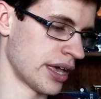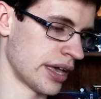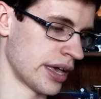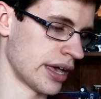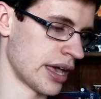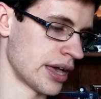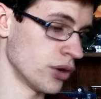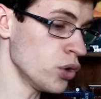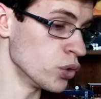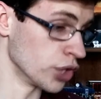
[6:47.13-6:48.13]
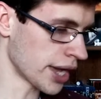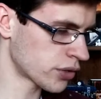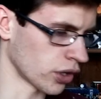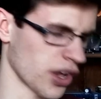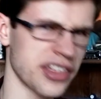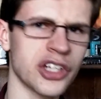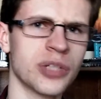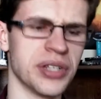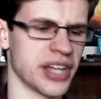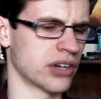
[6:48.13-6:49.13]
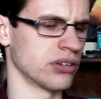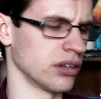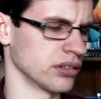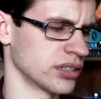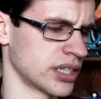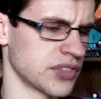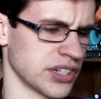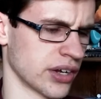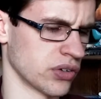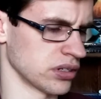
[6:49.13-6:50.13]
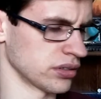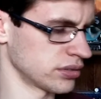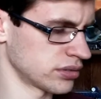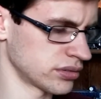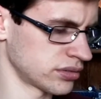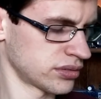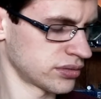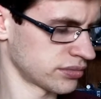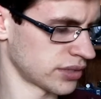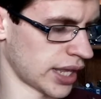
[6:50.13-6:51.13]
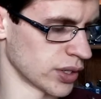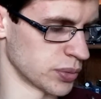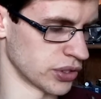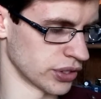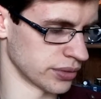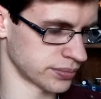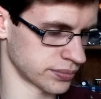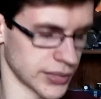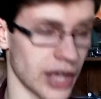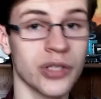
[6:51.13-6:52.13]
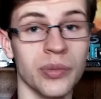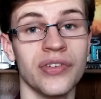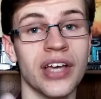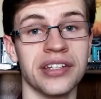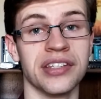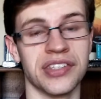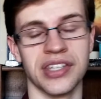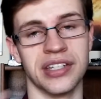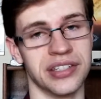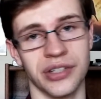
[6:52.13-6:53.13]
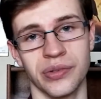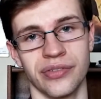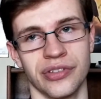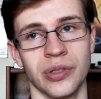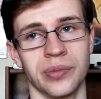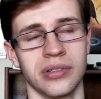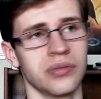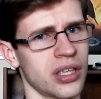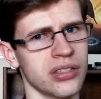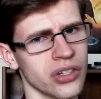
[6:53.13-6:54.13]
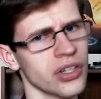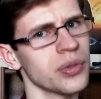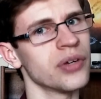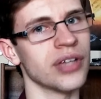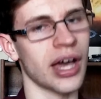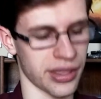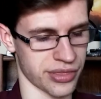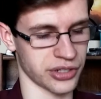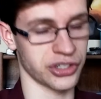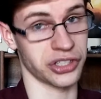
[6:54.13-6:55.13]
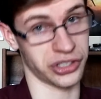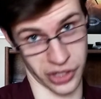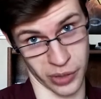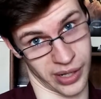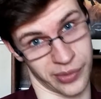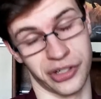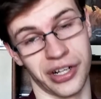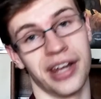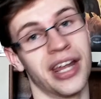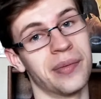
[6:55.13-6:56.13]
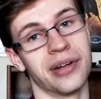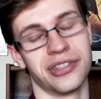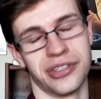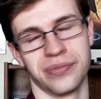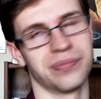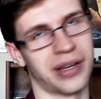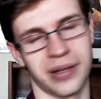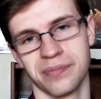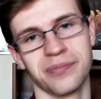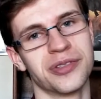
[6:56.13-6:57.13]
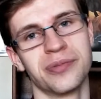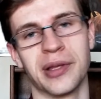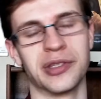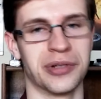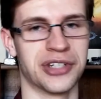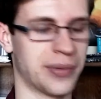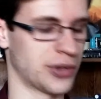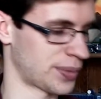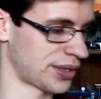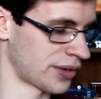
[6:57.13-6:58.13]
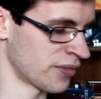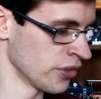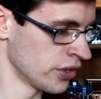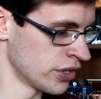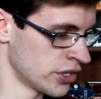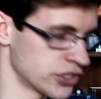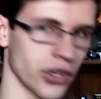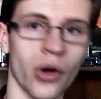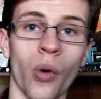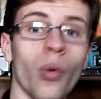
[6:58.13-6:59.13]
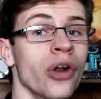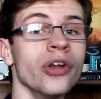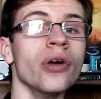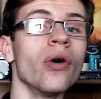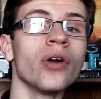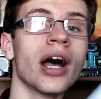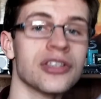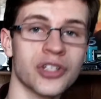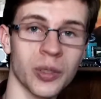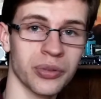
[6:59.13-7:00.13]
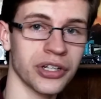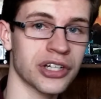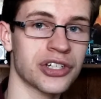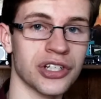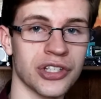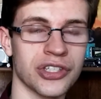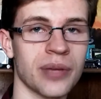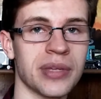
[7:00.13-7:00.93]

And, ooh, Nightcrawler. I think it should be Nightcrawler. Give it to Nightcrawler. That was pretty good. That was a movie I did see and didn't review, but it's a great movie. I think Jake Gyllenhaal probably should have gotten nominated too. I'm not going to spend too much time talking about that. So, what are your Oscar predictions?